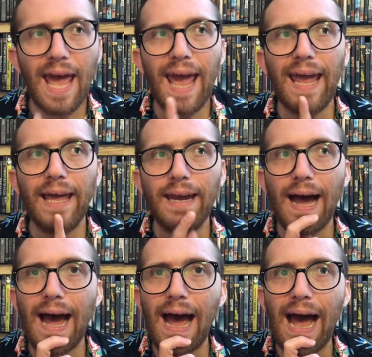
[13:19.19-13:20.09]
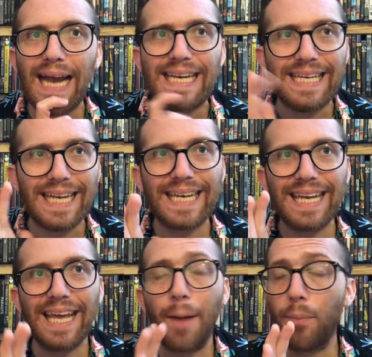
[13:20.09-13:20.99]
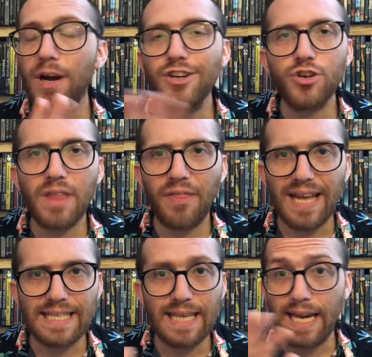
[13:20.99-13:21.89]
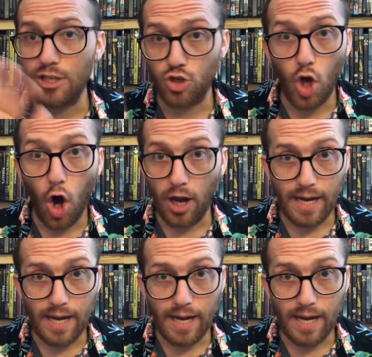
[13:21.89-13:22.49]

and I'm pretty sure that set is gone